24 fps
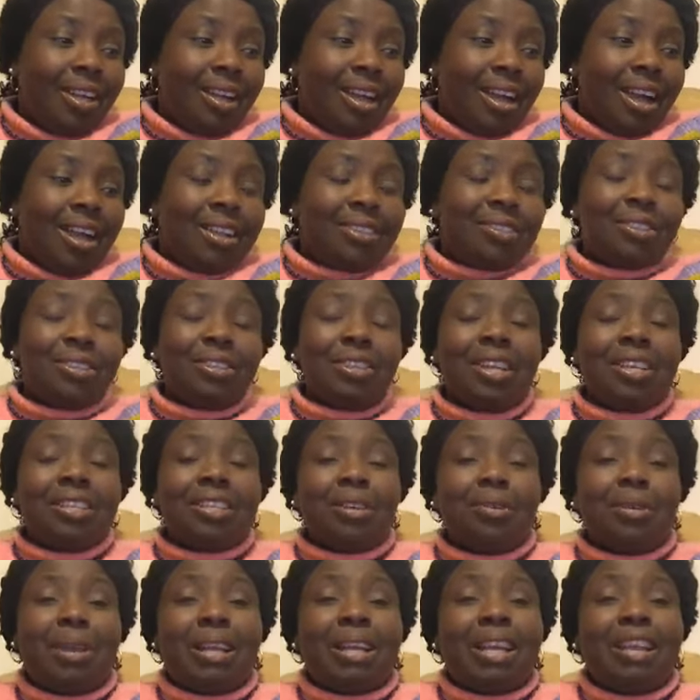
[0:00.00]
And today they
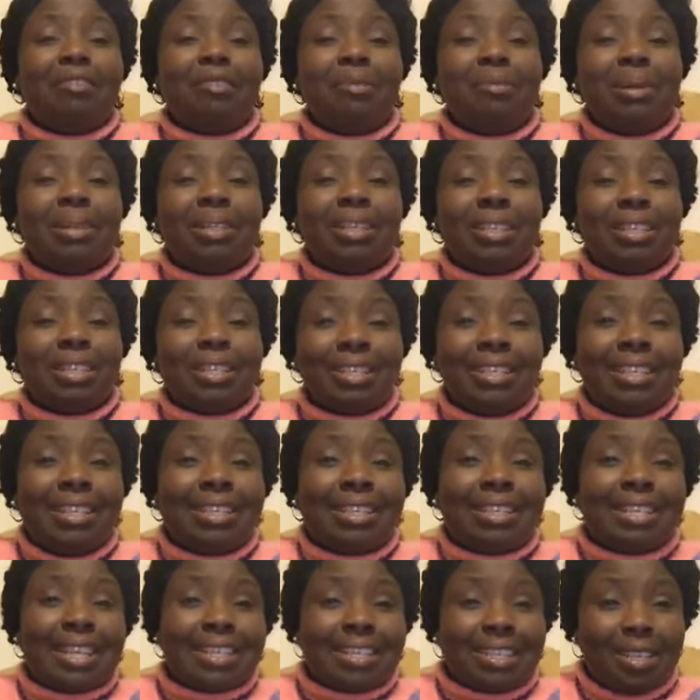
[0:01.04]
were giving me the
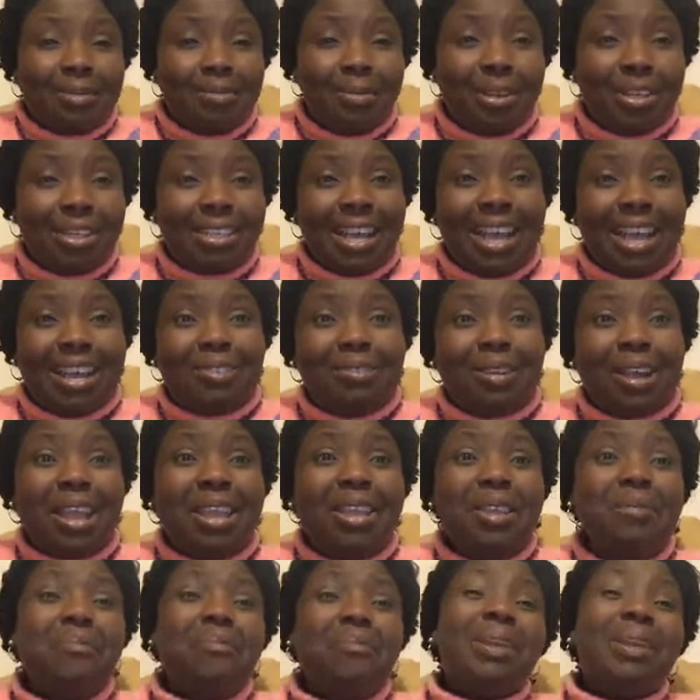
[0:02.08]
testimony that
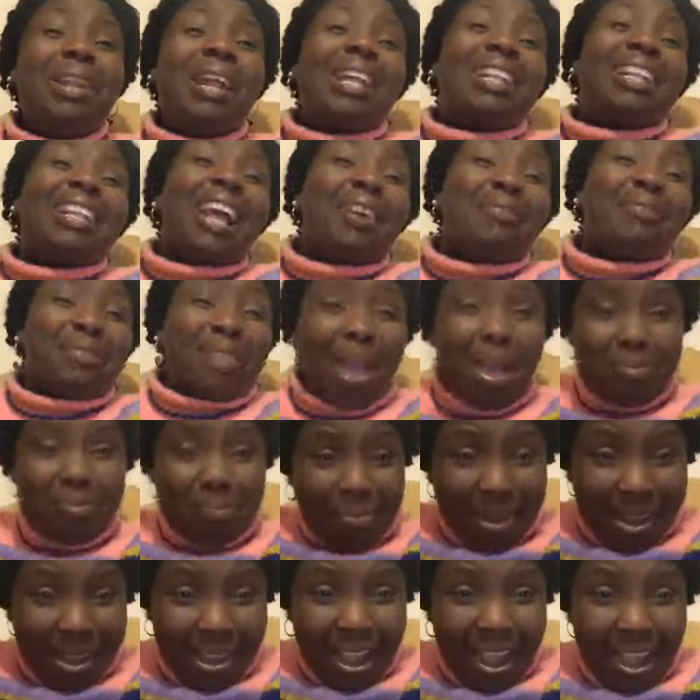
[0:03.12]
immediately after
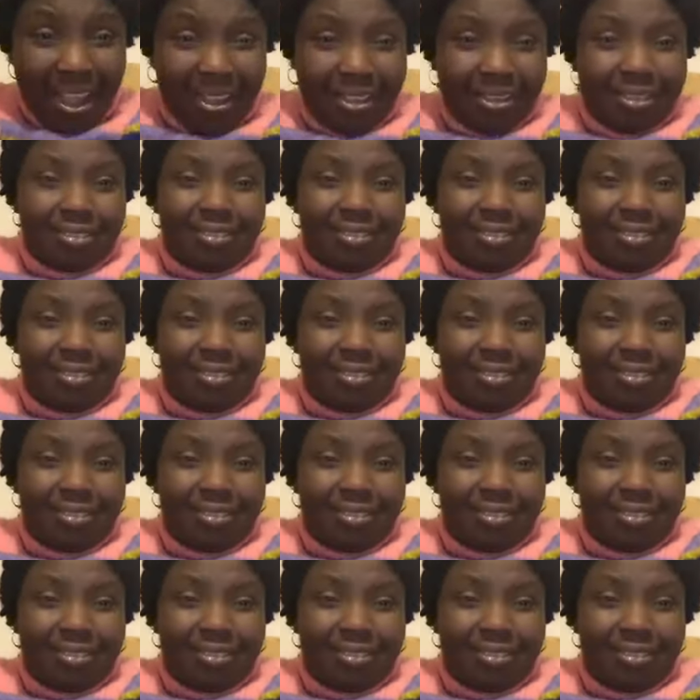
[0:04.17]
prayer,